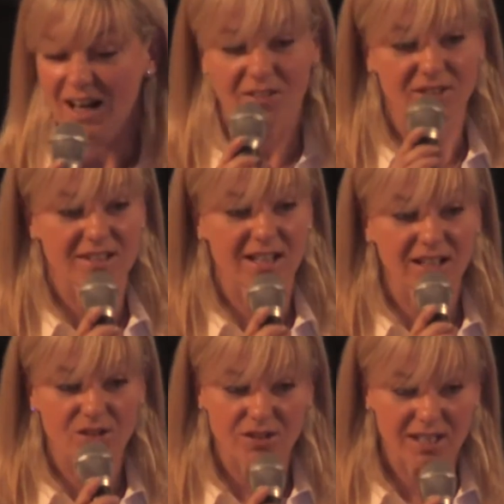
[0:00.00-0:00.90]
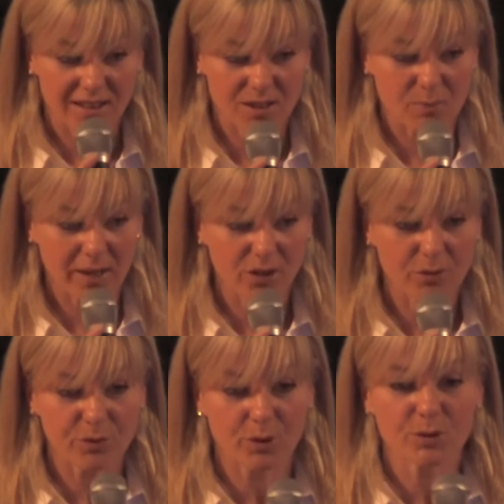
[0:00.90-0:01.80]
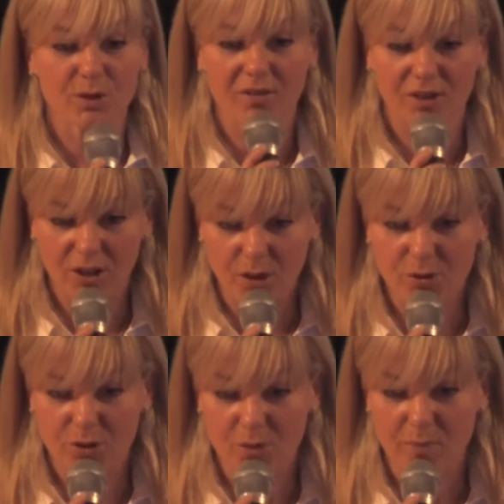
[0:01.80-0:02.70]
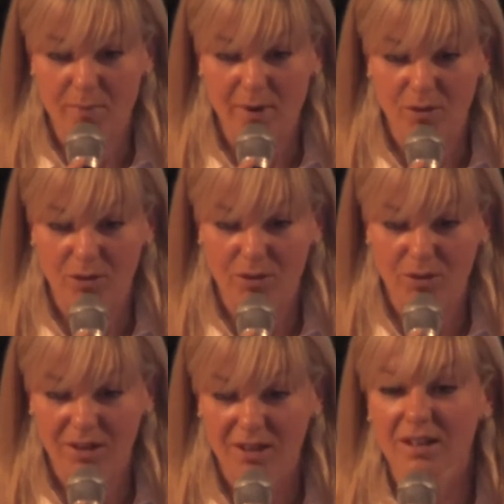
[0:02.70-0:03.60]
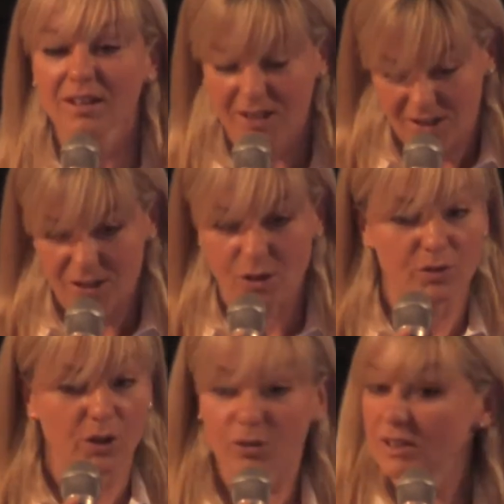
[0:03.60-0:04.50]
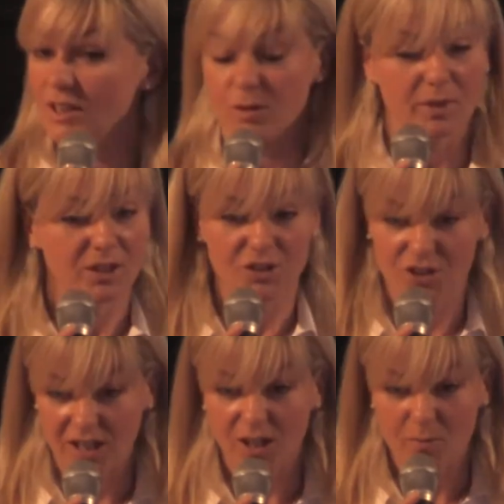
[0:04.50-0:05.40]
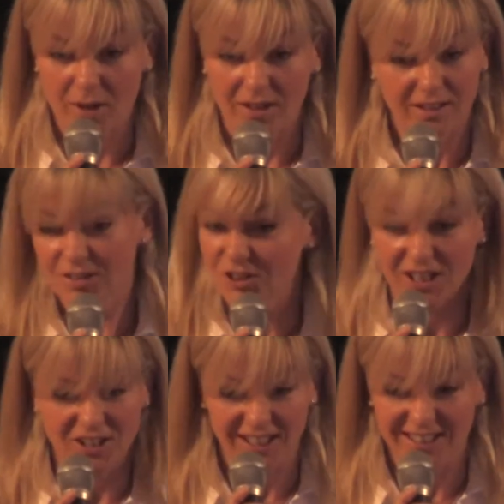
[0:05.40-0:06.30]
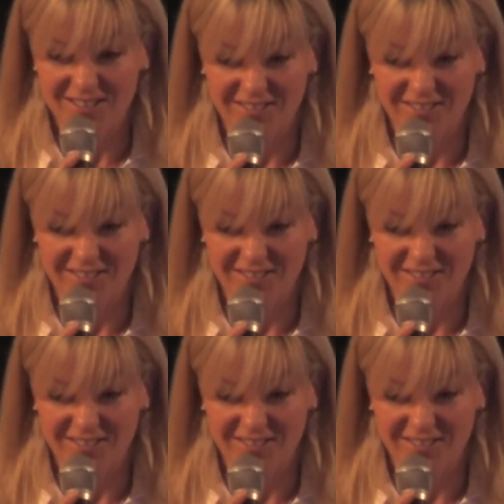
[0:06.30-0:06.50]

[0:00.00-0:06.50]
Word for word: I've decided to take this microphone to have it closer to my mouth. So if you don't hear me, you just shake your mouth, you shake your head,